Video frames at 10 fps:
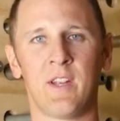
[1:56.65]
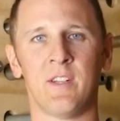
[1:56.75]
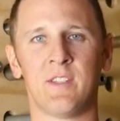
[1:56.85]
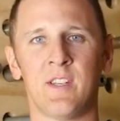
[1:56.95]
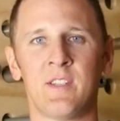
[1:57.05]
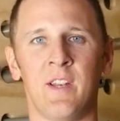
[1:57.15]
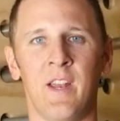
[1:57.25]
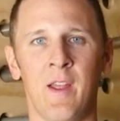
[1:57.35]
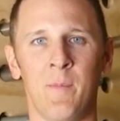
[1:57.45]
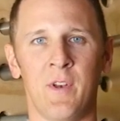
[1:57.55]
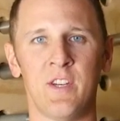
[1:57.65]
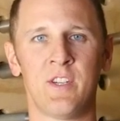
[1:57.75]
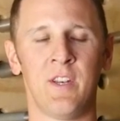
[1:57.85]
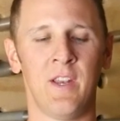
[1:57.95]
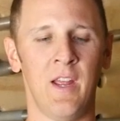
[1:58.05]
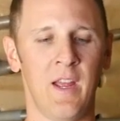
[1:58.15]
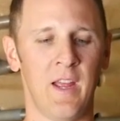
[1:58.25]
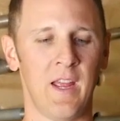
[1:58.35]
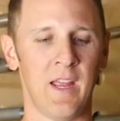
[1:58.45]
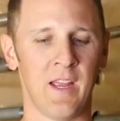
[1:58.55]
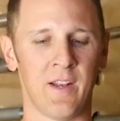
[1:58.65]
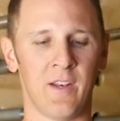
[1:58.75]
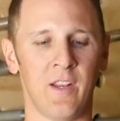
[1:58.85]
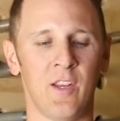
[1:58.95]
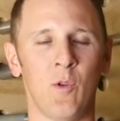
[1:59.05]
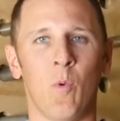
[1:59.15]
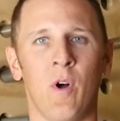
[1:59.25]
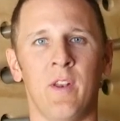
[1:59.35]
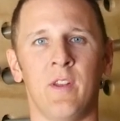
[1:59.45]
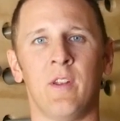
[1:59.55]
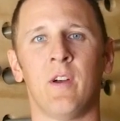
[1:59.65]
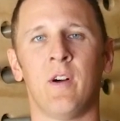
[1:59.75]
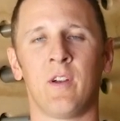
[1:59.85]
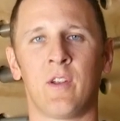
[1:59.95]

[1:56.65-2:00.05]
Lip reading: consistent ammunition, and you want a